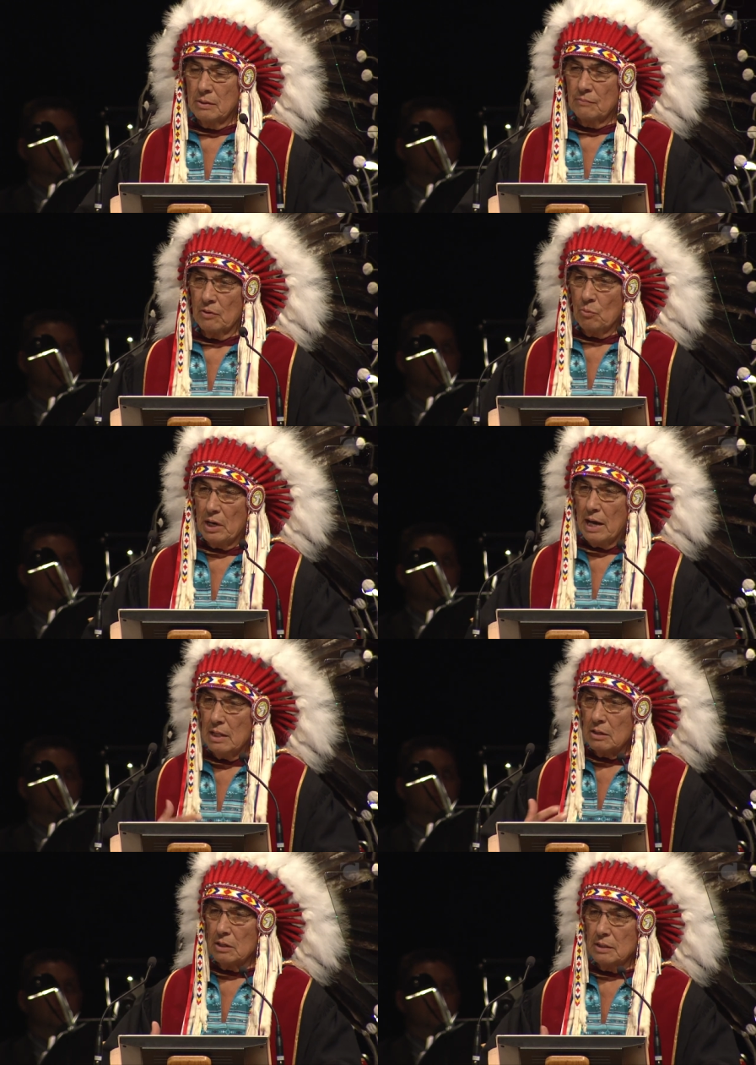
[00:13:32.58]
from what I
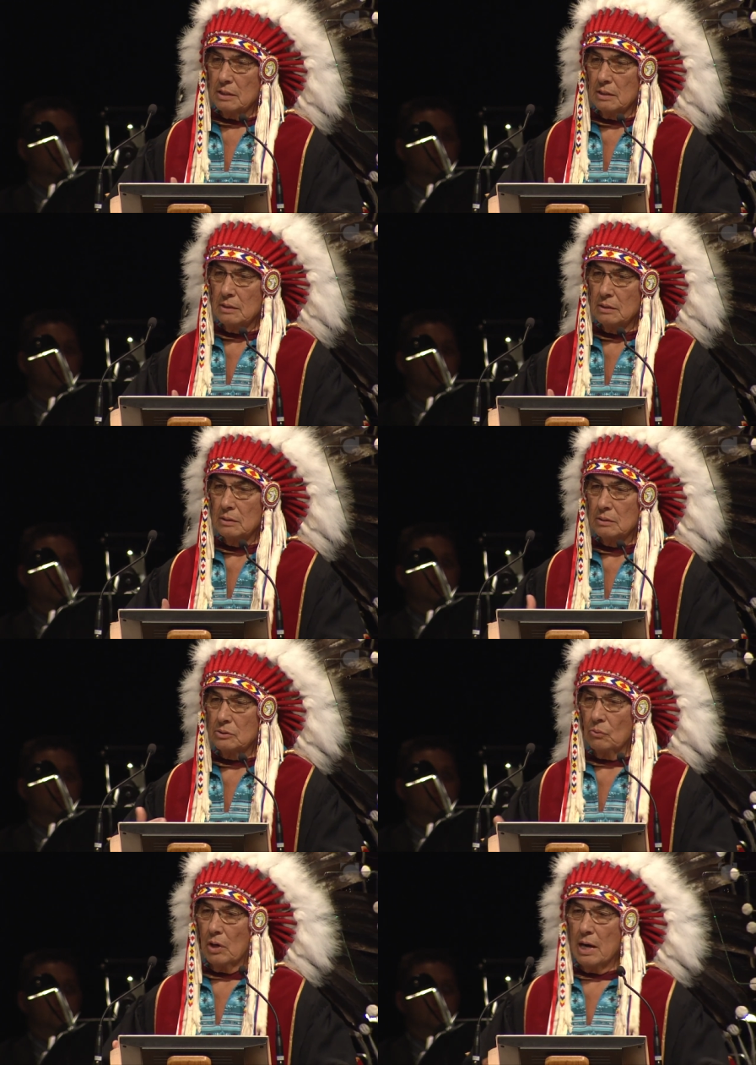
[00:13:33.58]
learned
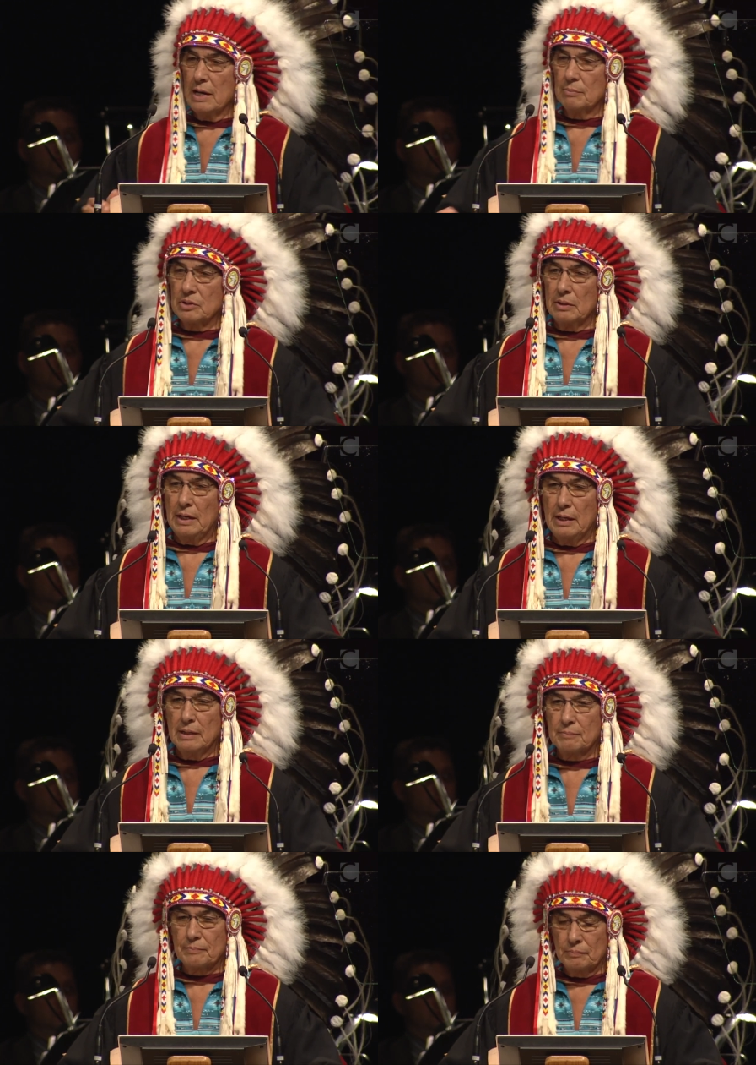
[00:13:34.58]
to where I am
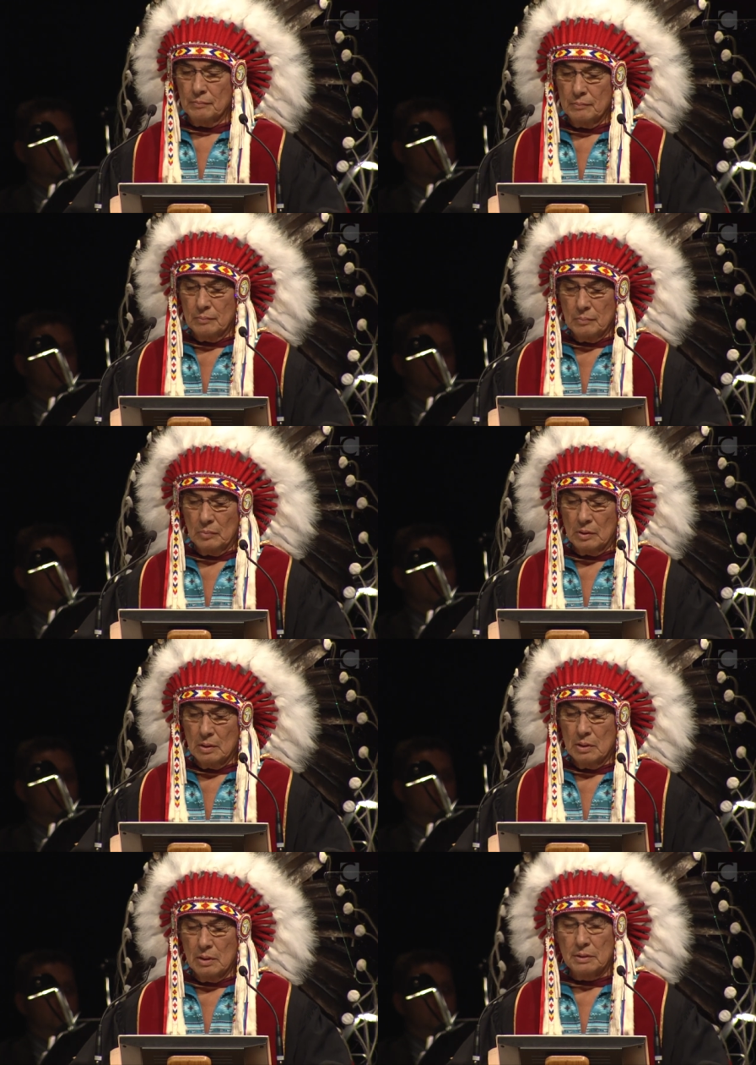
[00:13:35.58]
today,
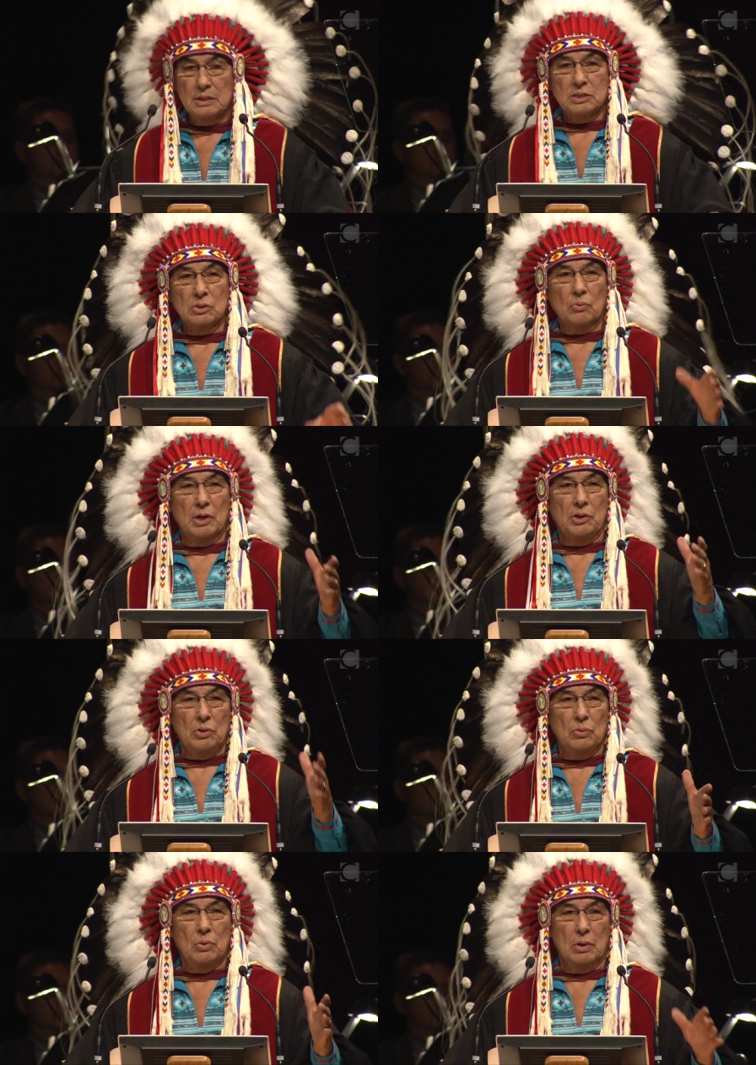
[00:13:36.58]
this is where
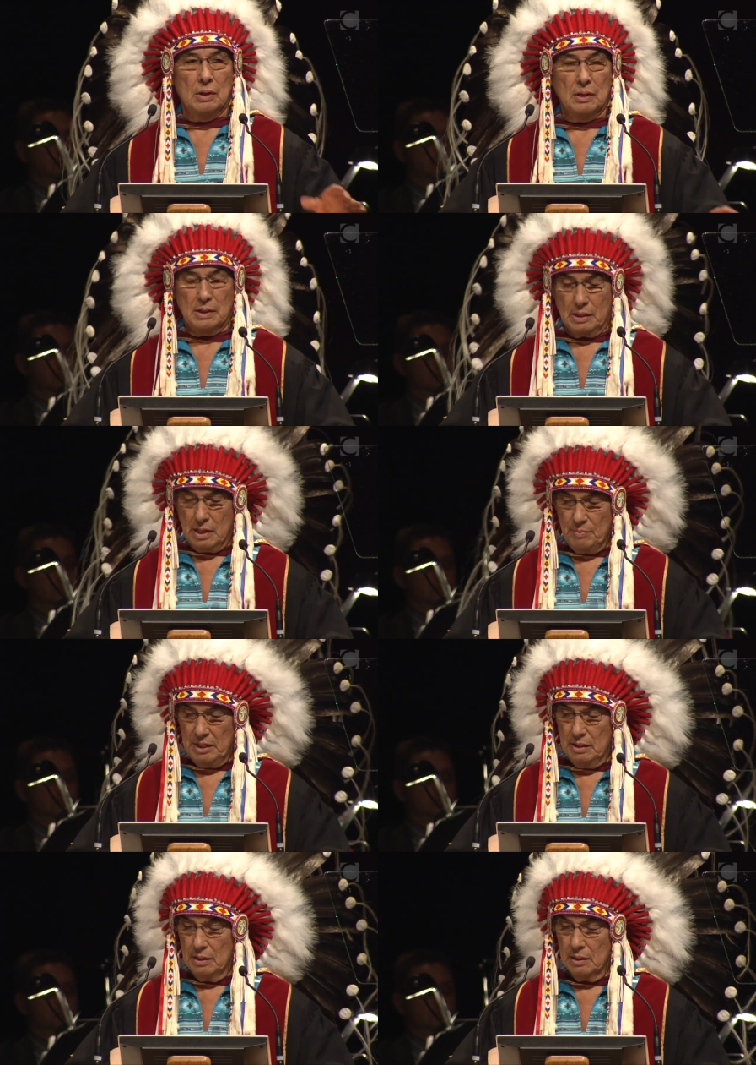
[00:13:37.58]
you come
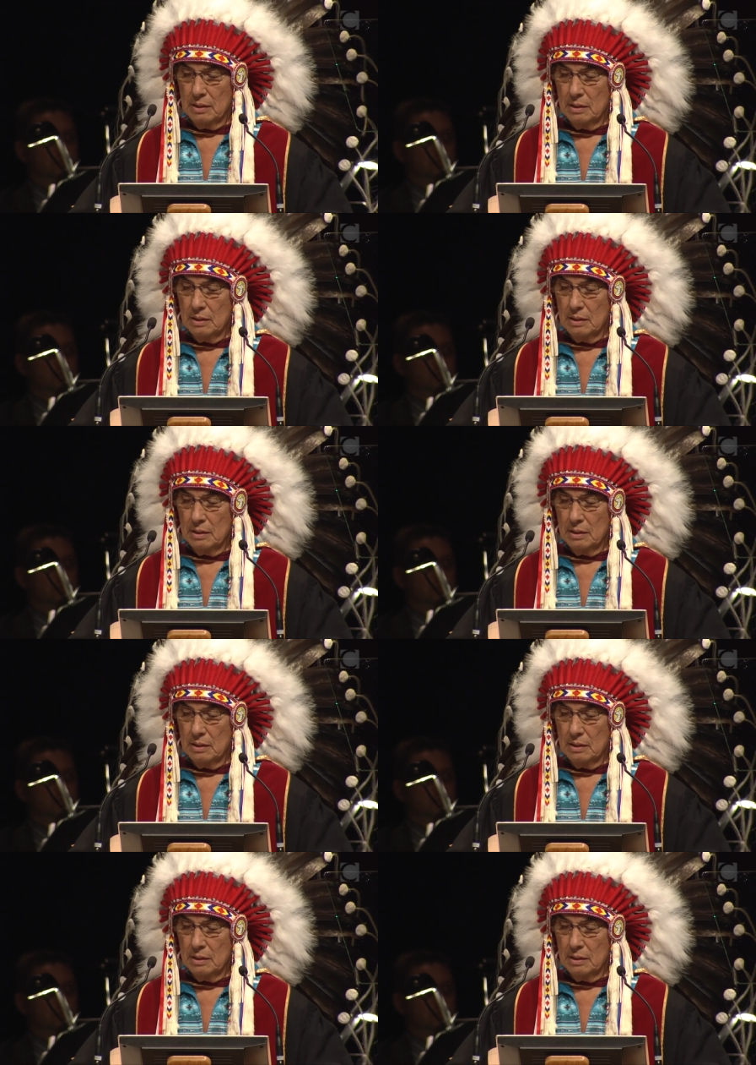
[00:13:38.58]
in.